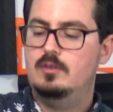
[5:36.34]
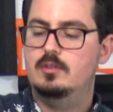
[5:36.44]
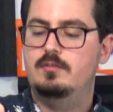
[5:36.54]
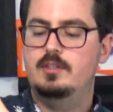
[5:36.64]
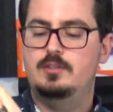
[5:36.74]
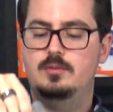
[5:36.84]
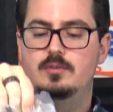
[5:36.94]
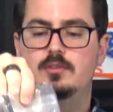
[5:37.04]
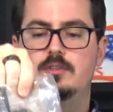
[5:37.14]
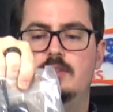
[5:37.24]
all of the
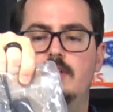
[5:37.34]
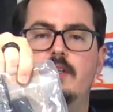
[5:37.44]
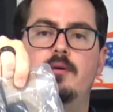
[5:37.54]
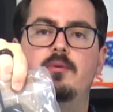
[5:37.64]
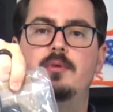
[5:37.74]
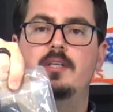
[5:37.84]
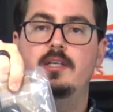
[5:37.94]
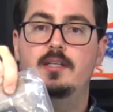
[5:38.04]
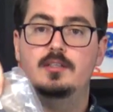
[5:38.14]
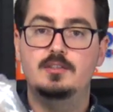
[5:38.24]
tools that would be
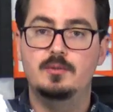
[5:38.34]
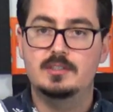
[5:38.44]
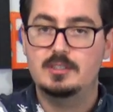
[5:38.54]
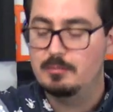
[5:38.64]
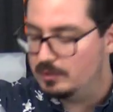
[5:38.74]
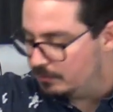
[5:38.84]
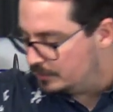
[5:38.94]
needed to assemble the